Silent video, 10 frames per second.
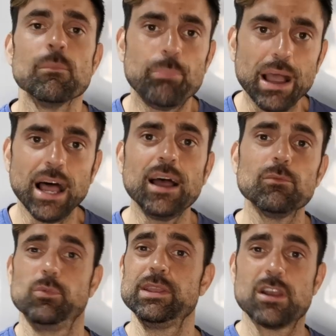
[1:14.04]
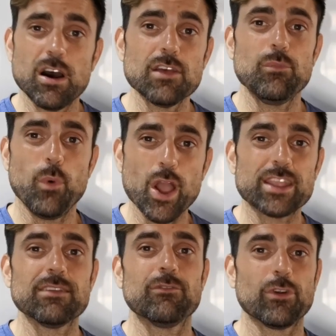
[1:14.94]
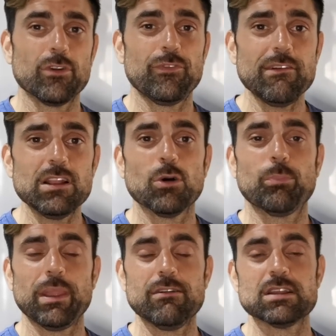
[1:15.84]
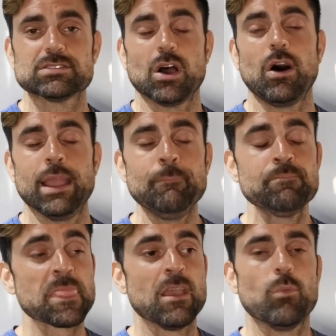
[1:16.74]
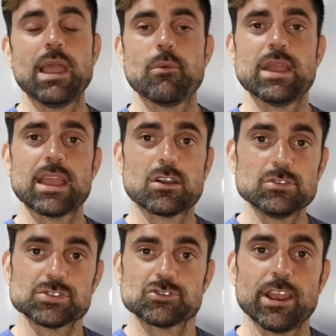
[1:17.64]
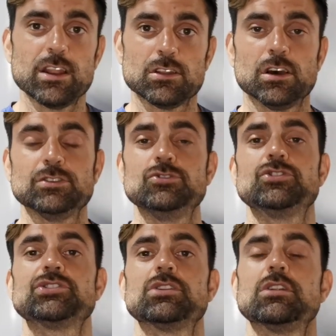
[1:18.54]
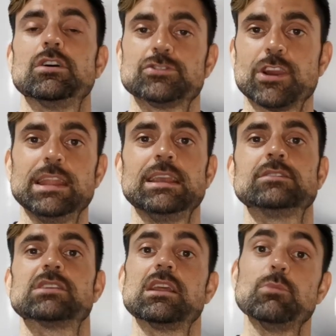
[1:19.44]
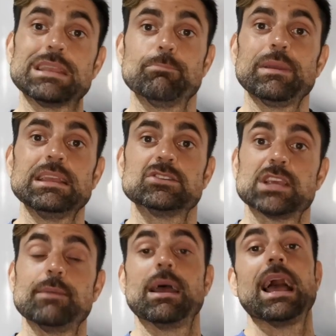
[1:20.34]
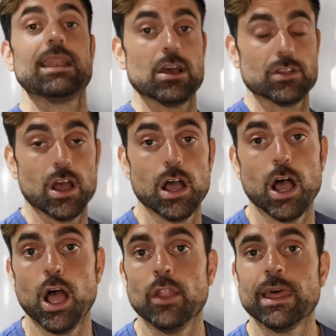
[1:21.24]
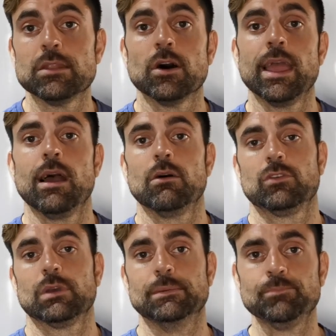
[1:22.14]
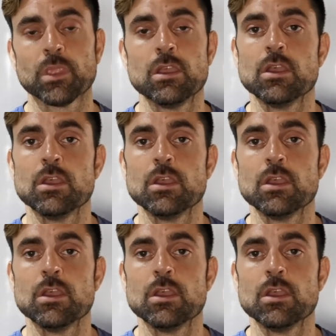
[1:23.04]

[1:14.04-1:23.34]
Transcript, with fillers: But we're kind of working for a very long period of time where we're concentrating on our nutrition and our training so that we can be in shape and uh, earn that night out as well.